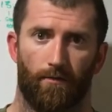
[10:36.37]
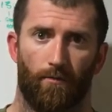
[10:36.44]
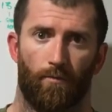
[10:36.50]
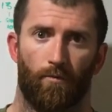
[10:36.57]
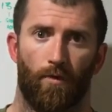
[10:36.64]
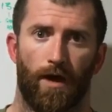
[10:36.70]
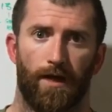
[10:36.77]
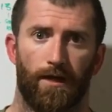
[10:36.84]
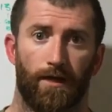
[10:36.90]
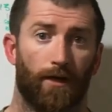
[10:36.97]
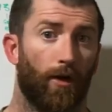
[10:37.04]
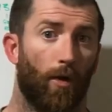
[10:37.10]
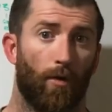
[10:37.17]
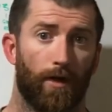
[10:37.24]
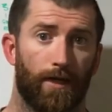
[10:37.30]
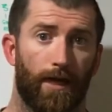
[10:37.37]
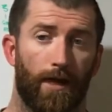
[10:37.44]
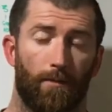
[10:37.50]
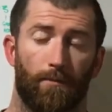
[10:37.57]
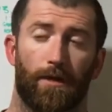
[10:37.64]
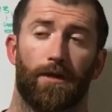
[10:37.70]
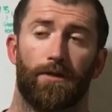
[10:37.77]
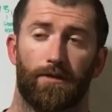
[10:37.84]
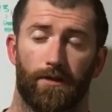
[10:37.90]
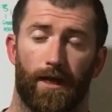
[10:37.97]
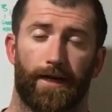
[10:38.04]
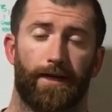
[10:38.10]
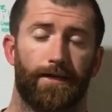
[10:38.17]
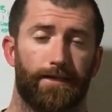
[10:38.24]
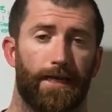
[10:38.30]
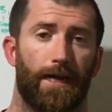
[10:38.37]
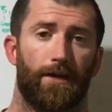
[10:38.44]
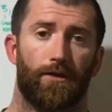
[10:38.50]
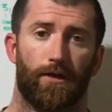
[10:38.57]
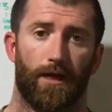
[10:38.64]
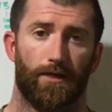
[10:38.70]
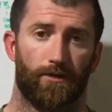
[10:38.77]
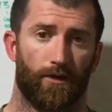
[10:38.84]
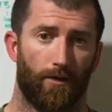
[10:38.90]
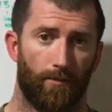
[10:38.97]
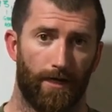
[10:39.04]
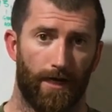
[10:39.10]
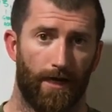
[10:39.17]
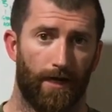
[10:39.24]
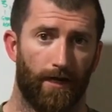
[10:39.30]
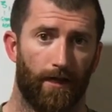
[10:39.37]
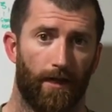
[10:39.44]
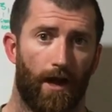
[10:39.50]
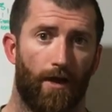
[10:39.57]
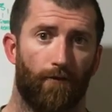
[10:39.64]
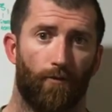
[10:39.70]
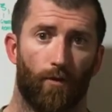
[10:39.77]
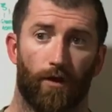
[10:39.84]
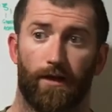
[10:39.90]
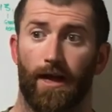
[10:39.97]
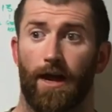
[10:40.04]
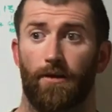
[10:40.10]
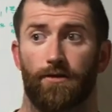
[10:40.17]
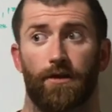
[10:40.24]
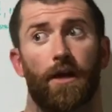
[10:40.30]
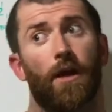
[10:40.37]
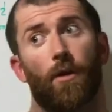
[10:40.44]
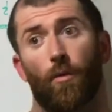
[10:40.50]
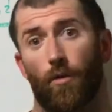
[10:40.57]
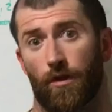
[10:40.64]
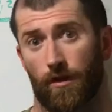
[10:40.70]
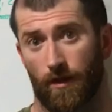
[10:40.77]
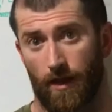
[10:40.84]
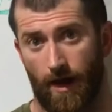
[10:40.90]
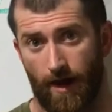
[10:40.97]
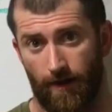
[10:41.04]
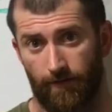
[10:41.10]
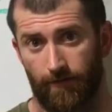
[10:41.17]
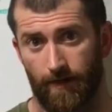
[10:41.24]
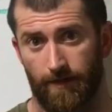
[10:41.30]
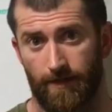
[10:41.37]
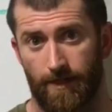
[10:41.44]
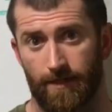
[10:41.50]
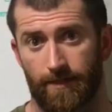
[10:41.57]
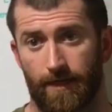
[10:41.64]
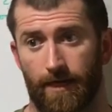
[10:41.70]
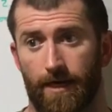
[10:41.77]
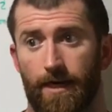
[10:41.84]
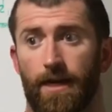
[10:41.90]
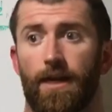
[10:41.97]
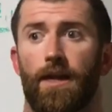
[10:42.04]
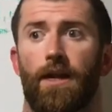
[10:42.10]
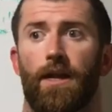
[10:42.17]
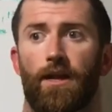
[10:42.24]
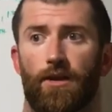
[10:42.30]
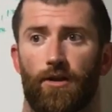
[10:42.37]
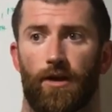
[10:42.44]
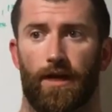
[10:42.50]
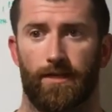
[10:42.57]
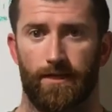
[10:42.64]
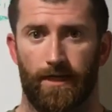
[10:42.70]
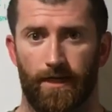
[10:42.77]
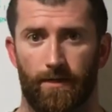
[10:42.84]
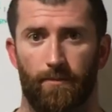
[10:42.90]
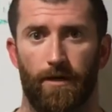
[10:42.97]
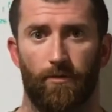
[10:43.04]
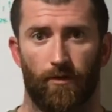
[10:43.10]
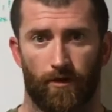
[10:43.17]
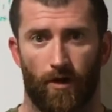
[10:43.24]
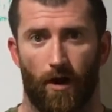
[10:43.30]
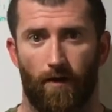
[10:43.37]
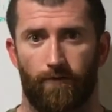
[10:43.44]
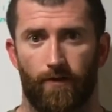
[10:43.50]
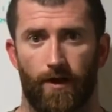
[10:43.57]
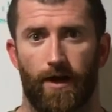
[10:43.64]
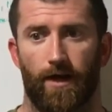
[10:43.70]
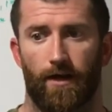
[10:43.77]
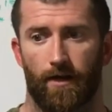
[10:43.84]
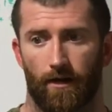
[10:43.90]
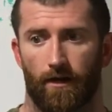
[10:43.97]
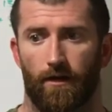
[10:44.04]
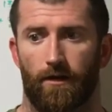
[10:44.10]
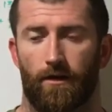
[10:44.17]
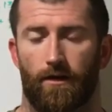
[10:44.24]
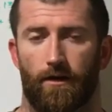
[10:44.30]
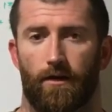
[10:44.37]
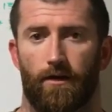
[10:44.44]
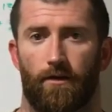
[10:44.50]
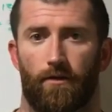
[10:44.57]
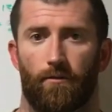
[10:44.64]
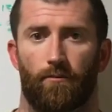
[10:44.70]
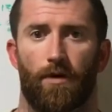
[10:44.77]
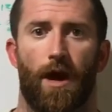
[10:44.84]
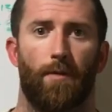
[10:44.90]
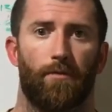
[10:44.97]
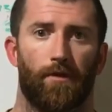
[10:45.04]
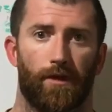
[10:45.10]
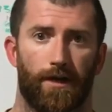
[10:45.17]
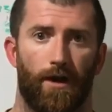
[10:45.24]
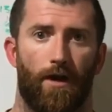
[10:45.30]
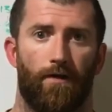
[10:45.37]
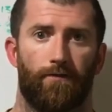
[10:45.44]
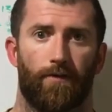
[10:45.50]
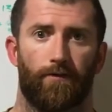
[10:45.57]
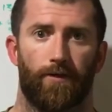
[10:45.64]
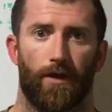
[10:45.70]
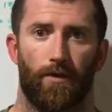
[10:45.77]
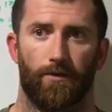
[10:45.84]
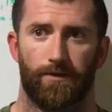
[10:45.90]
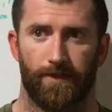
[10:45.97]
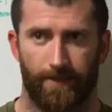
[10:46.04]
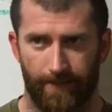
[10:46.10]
ready to go again, because like I said, you guys are going to be hitting a lot of workouts with a lot of intensity. You guys need to be recovering properly off of those.